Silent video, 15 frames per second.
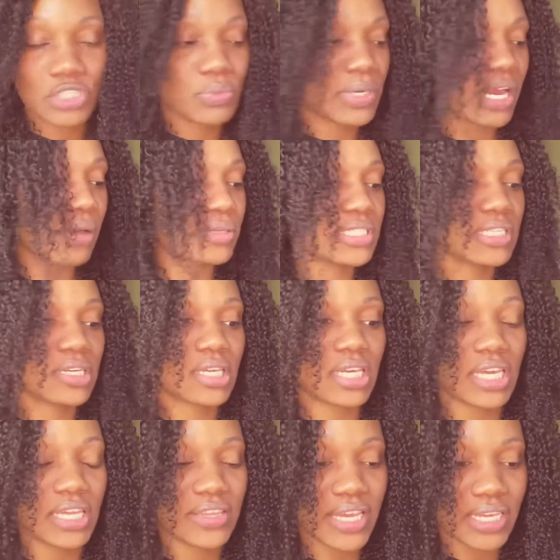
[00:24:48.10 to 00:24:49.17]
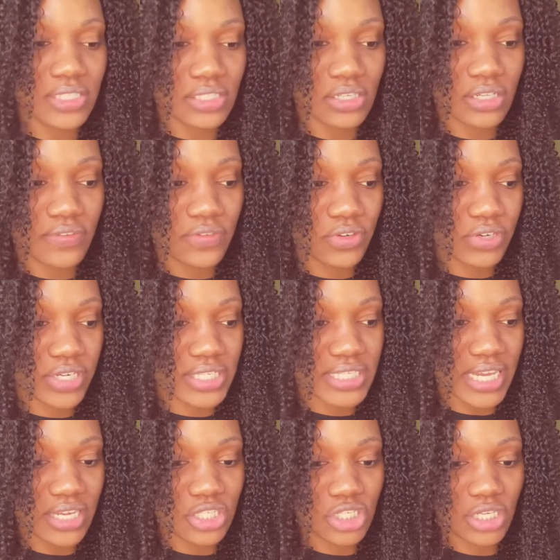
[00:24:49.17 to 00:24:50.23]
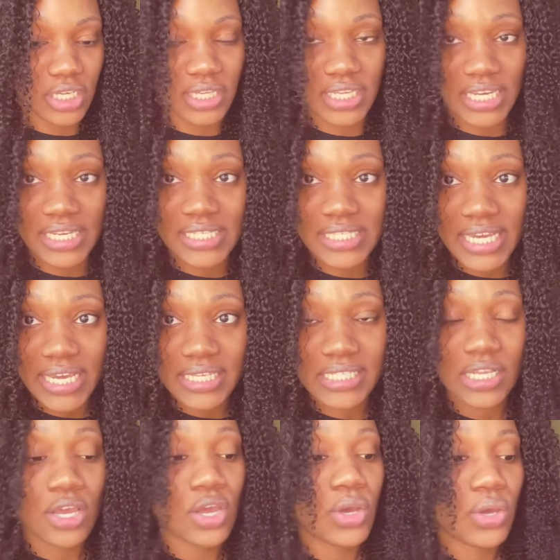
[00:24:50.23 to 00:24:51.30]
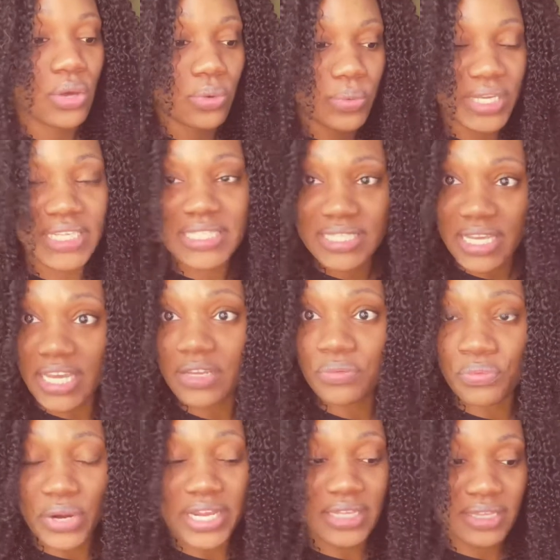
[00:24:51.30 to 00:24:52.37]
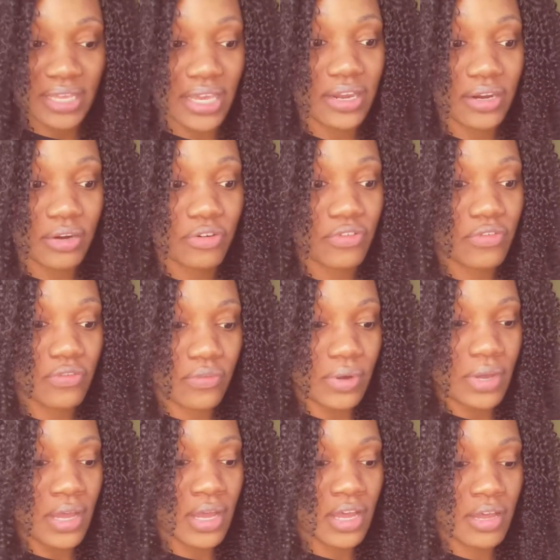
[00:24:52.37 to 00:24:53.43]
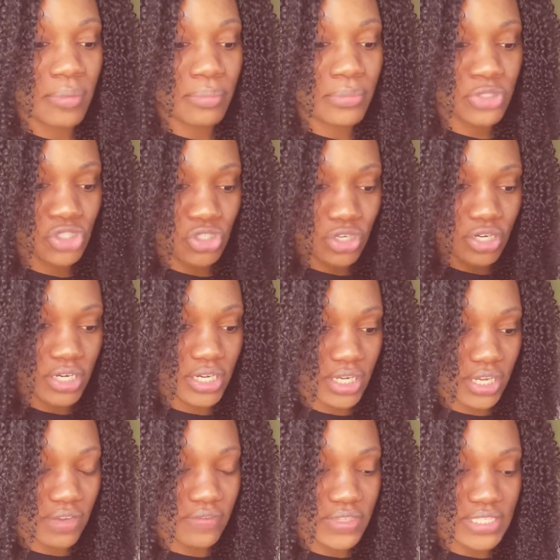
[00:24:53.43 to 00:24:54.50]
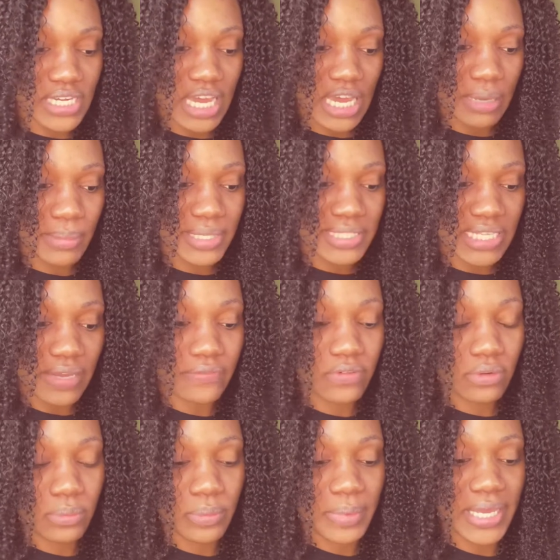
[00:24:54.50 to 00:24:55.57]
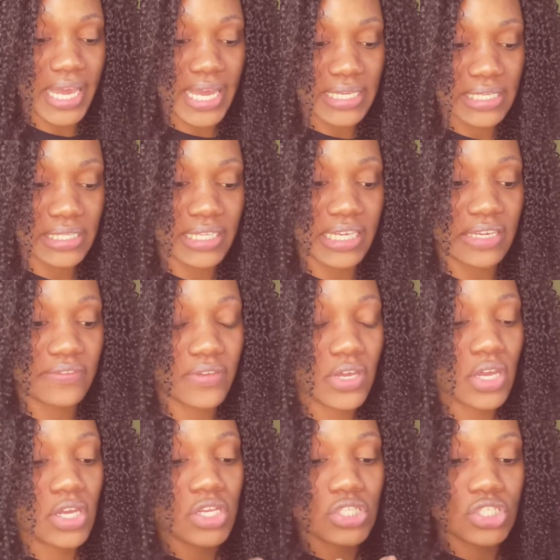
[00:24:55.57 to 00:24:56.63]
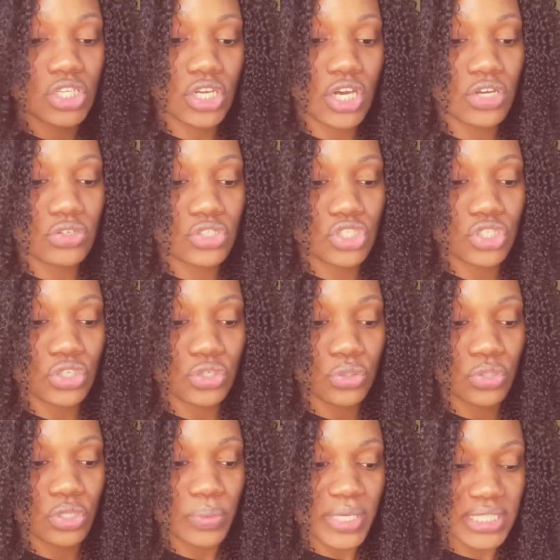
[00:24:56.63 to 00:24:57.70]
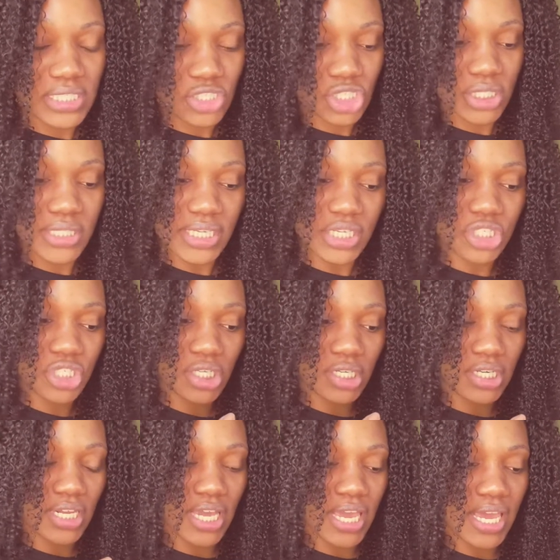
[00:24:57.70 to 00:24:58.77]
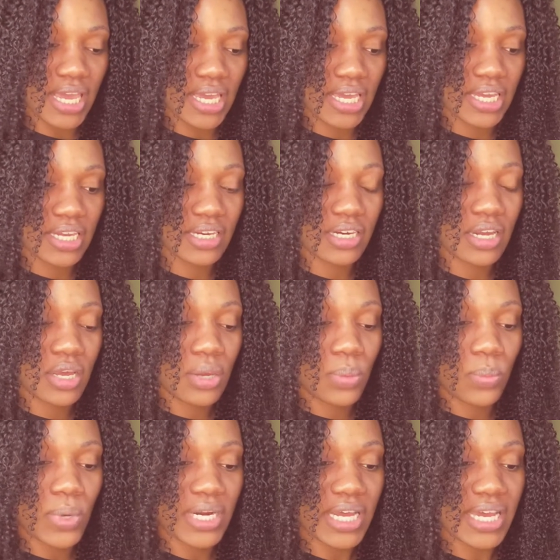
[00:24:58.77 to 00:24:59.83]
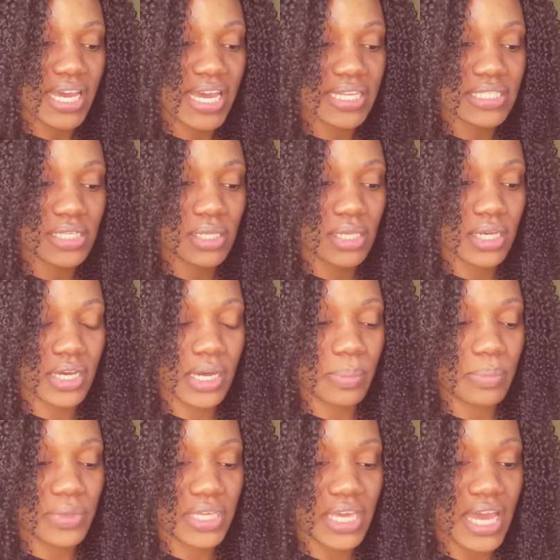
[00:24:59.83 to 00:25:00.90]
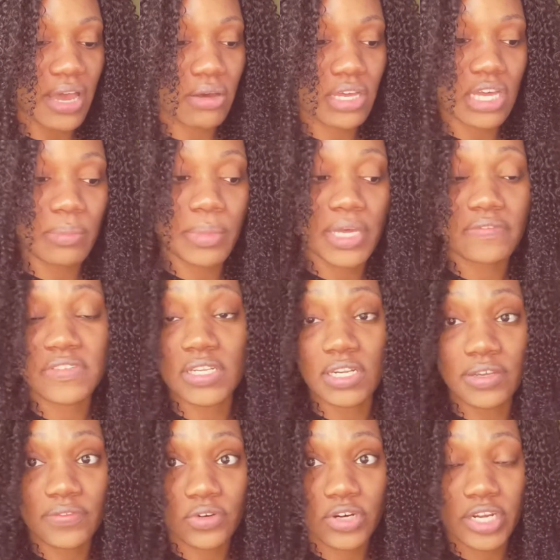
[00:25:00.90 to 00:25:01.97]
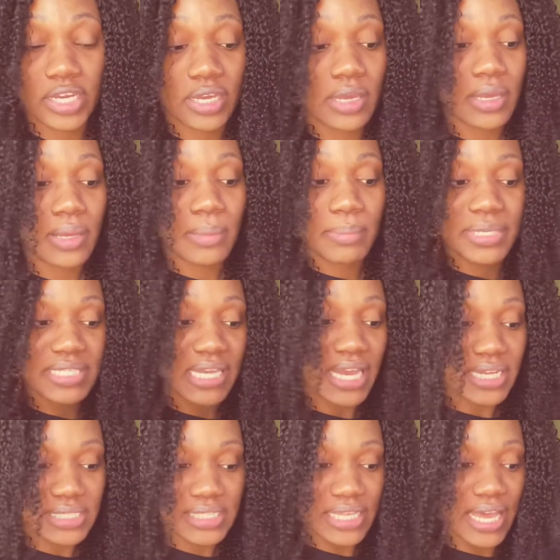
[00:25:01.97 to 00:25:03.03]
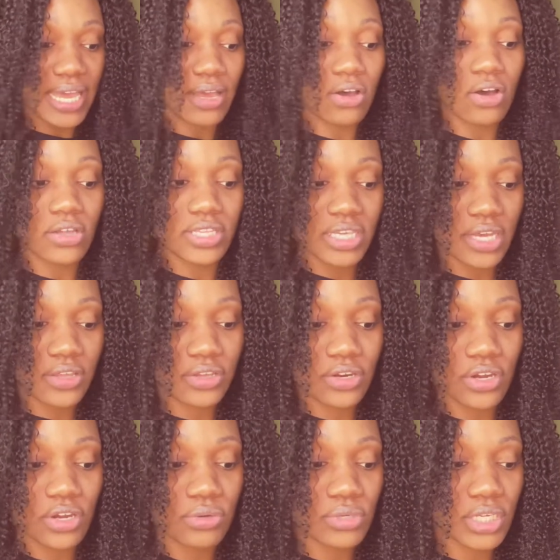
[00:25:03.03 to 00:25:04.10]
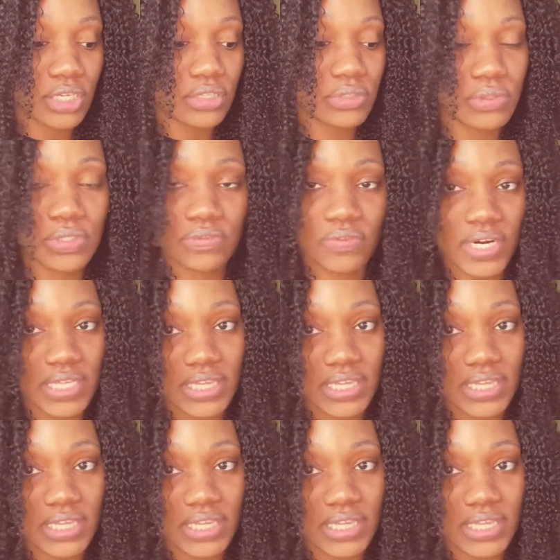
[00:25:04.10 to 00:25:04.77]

when I was looking in that delivery section in the index, we stayed right there majority of the time, except for when we had to leave to go to the weeks of gestation and when I had to look up the outcome of delivery. Besides that, all the other O codes was right